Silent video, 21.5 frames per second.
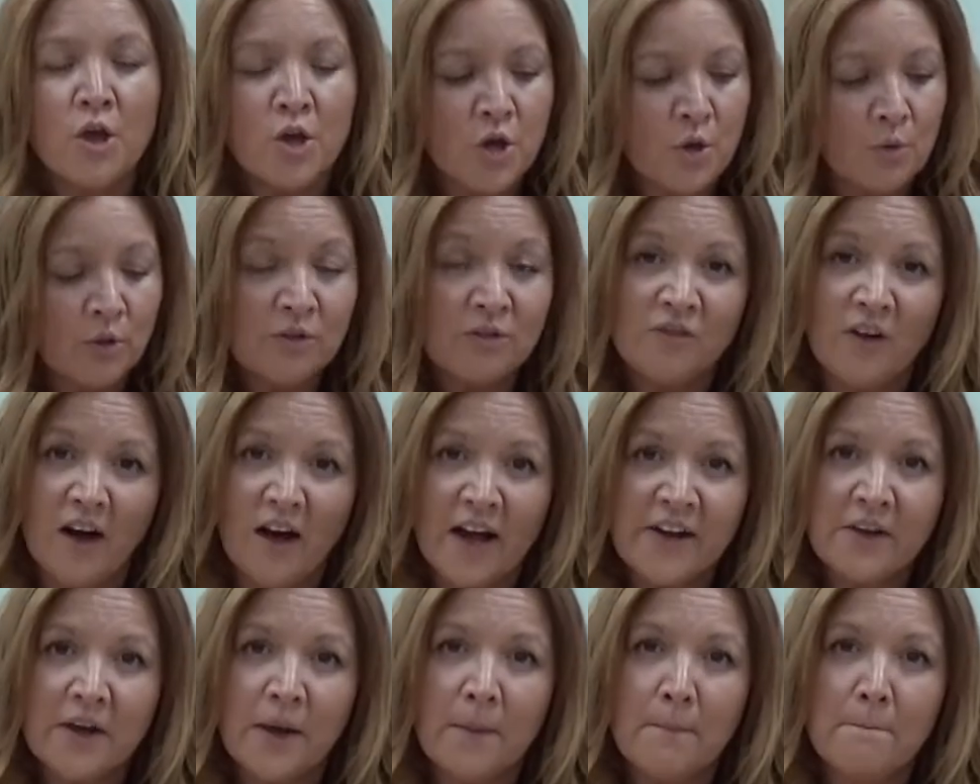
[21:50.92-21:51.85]
You will
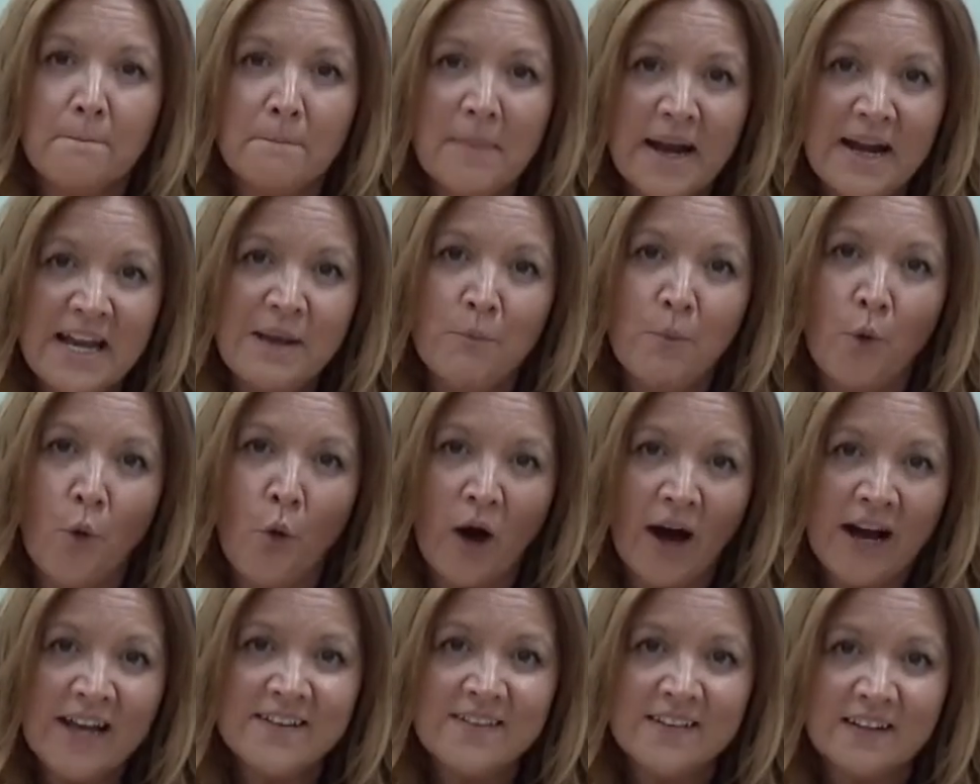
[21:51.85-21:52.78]
find many
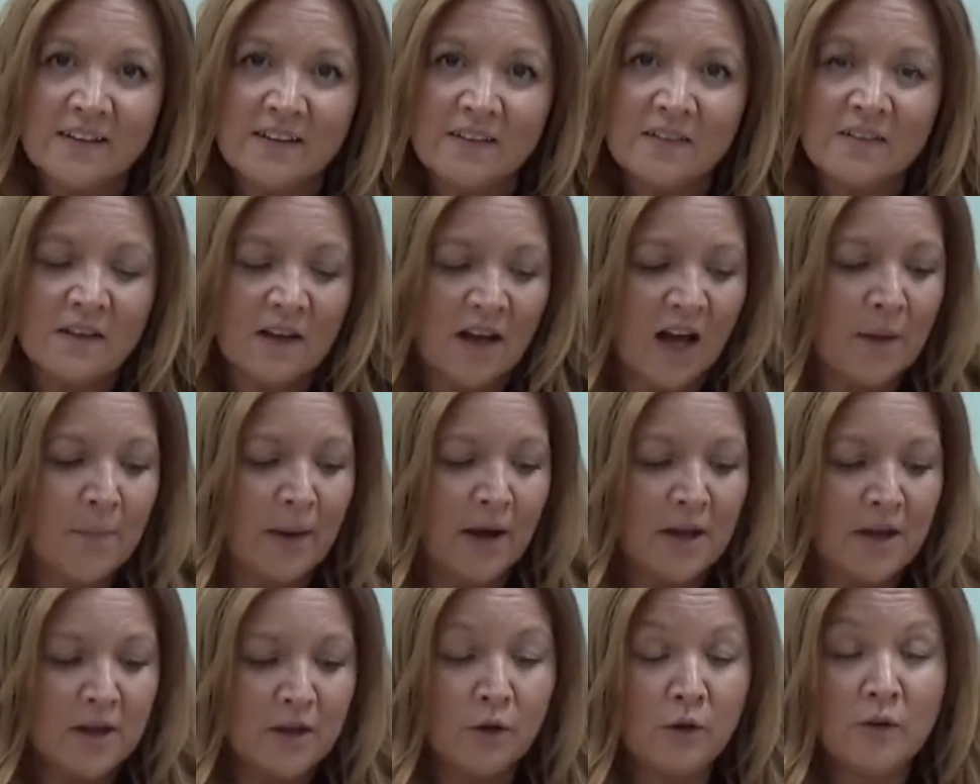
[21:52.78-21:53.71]
more ideas
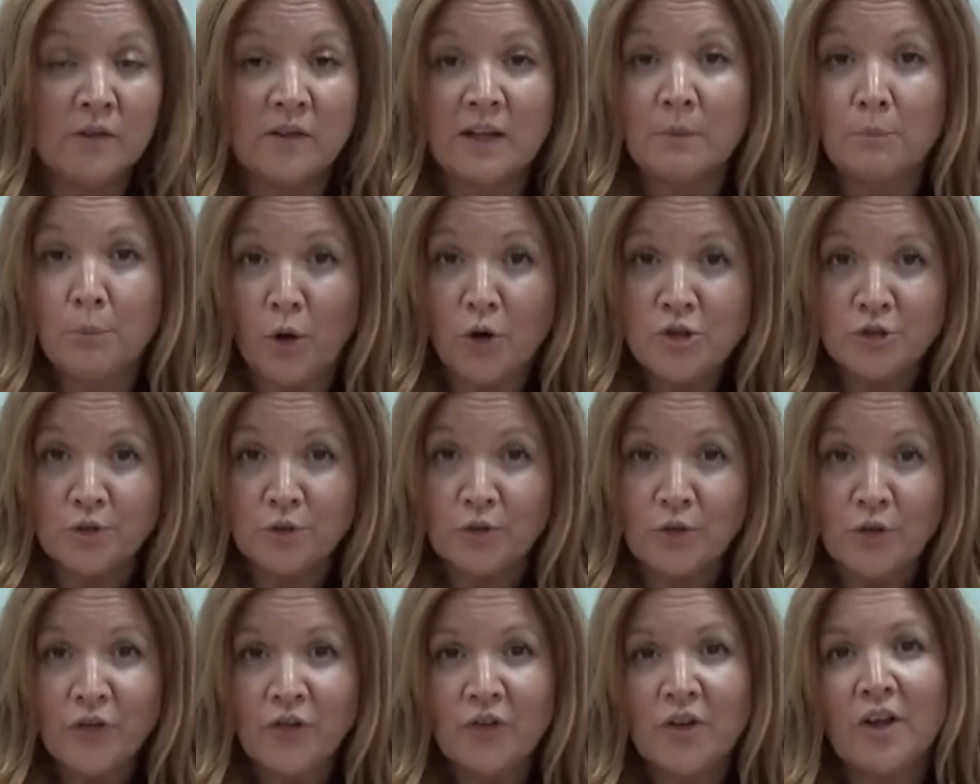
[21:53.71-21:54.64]
about using
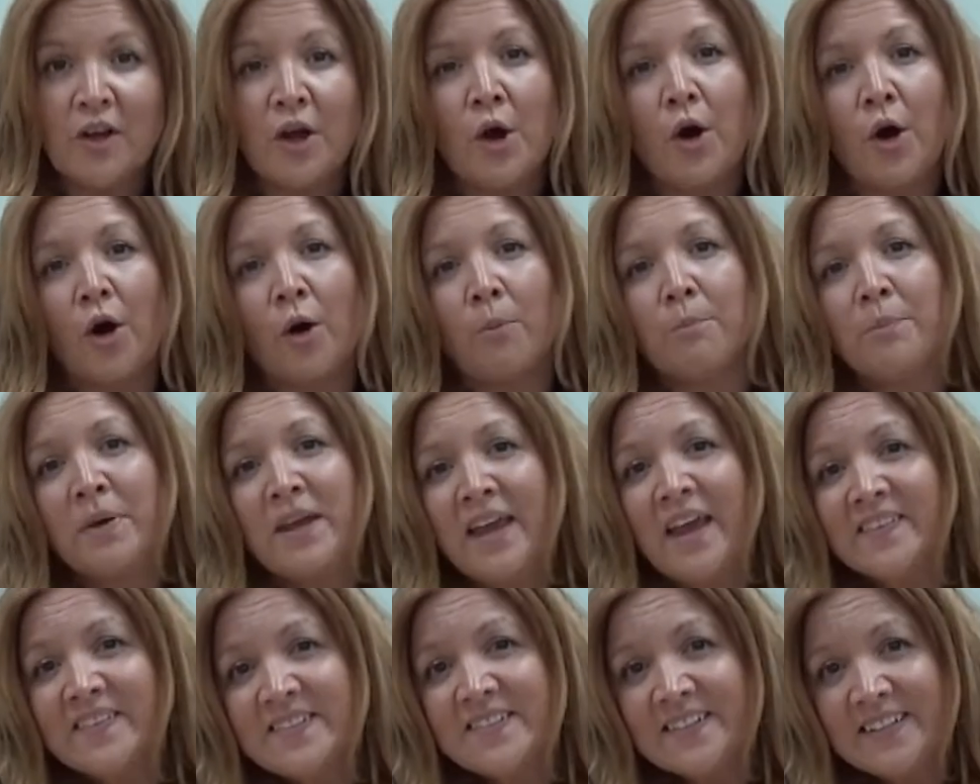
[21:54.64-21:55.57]
bottles on
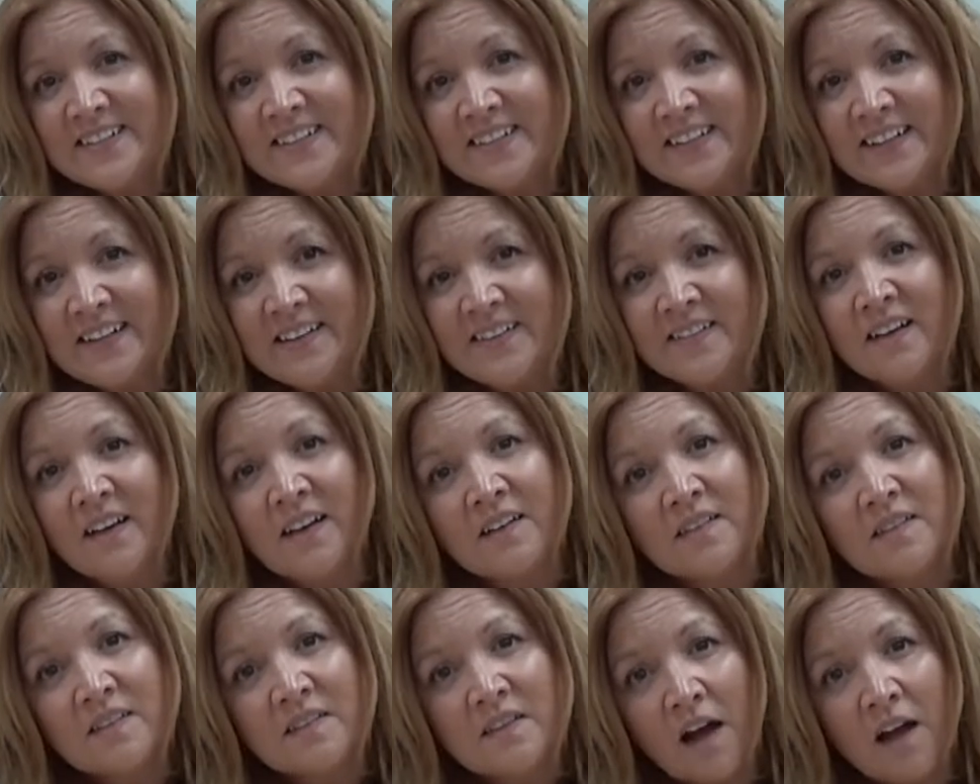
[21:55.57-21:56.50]
PSTT's
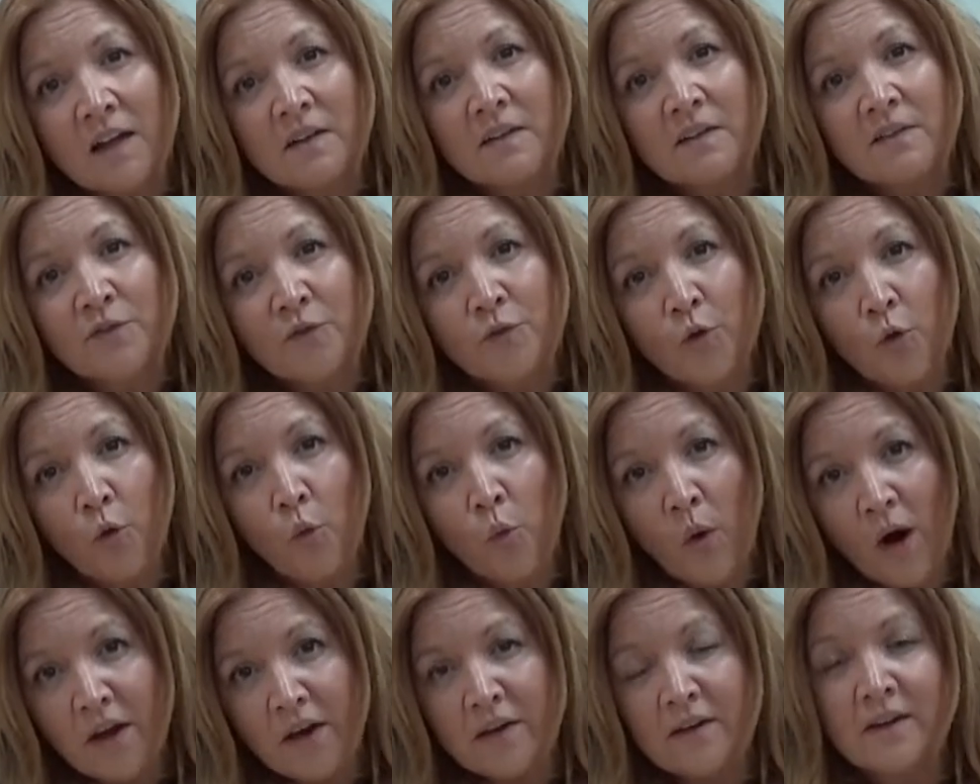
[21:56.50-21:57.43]
Science for
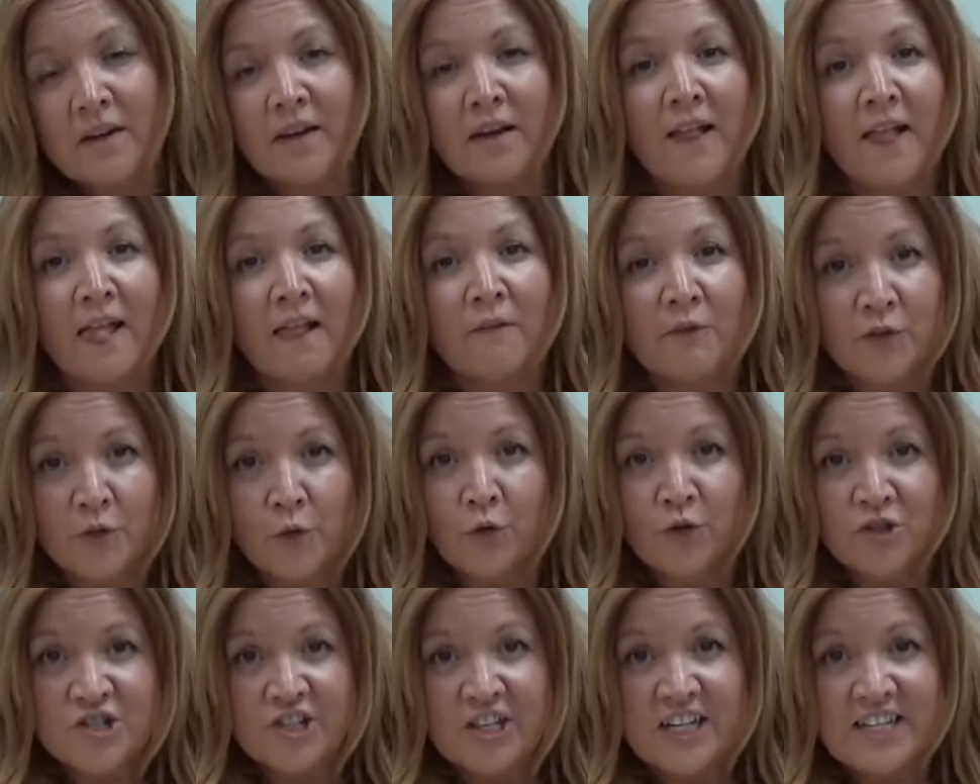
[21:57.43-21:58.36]
One
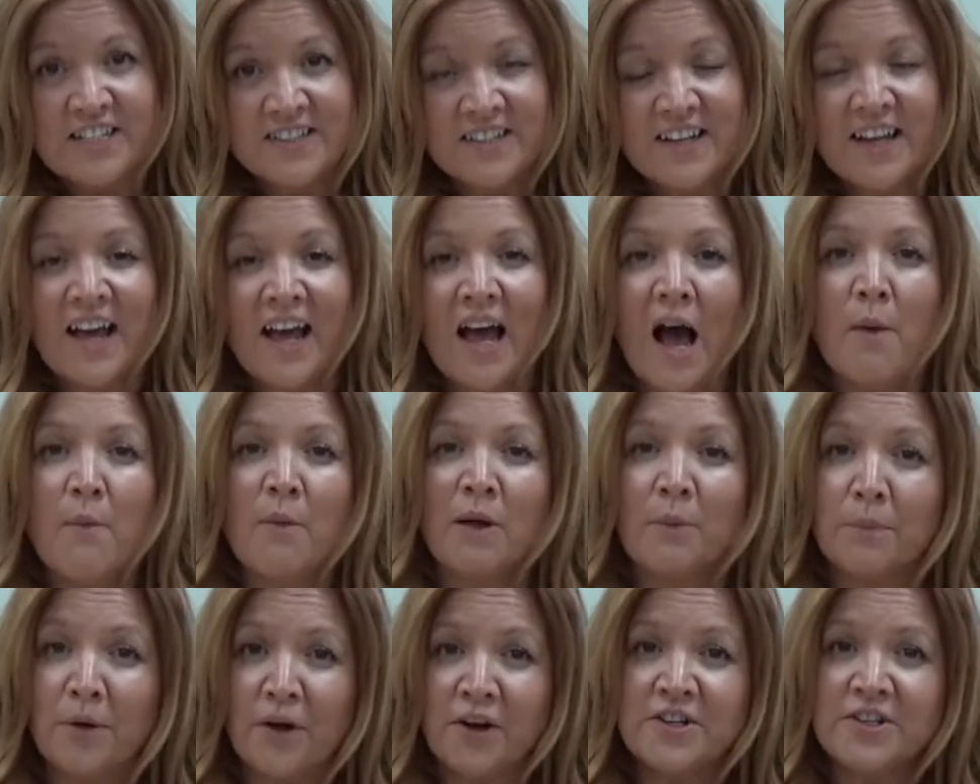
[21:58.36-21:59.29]
resource sheet, and
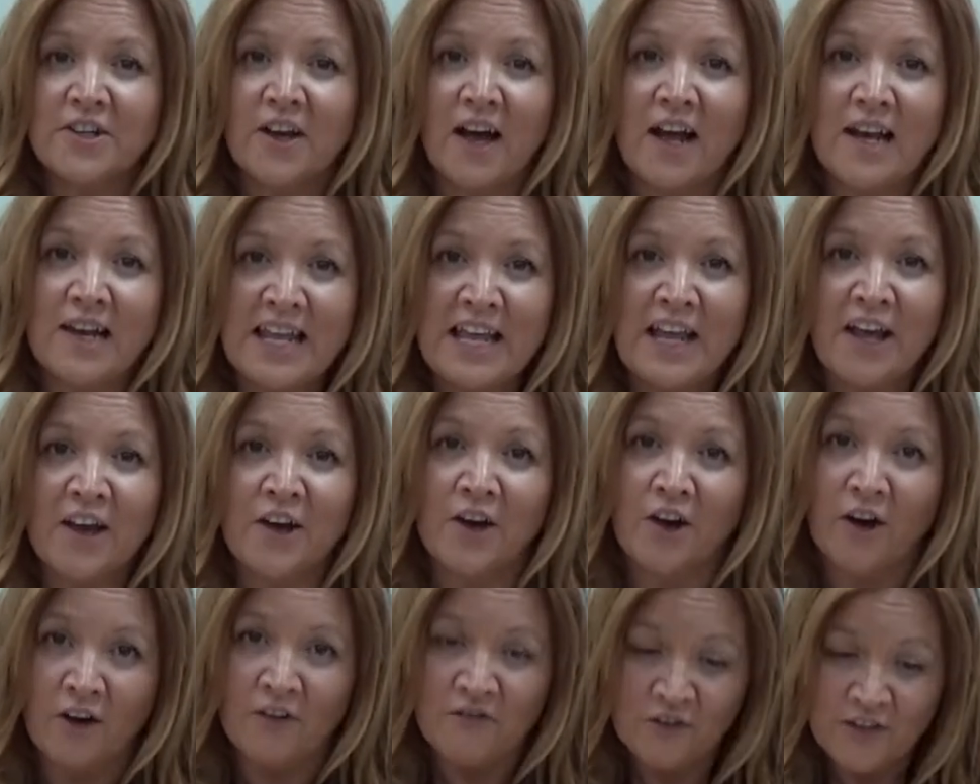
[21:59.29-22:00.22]
we'll put a link
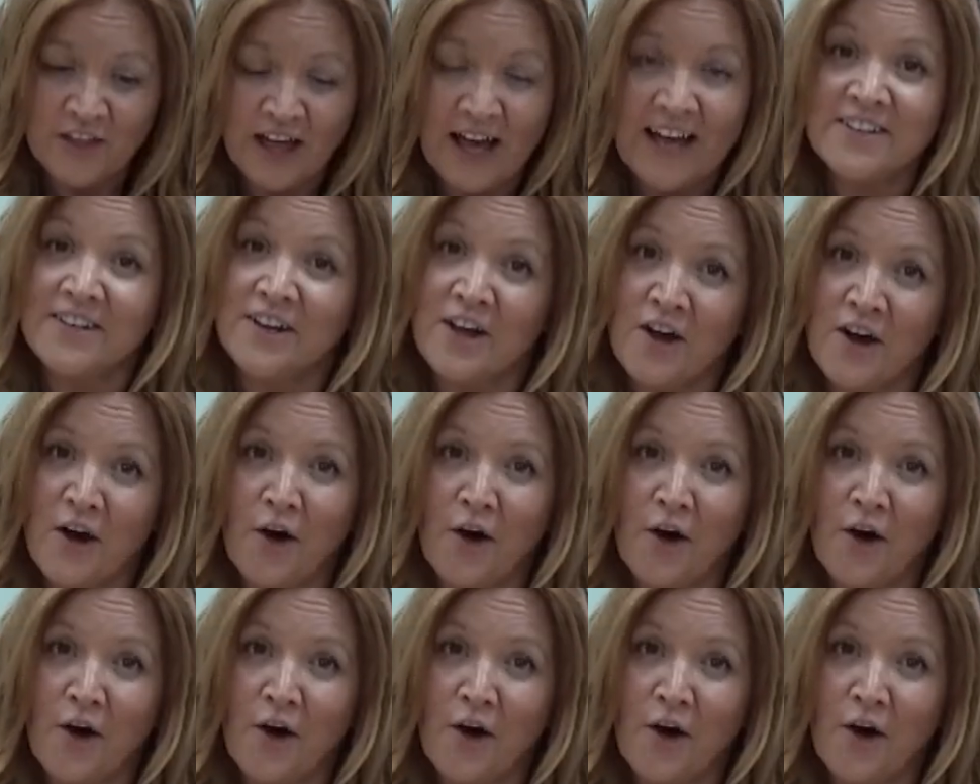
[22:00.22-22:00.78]
for that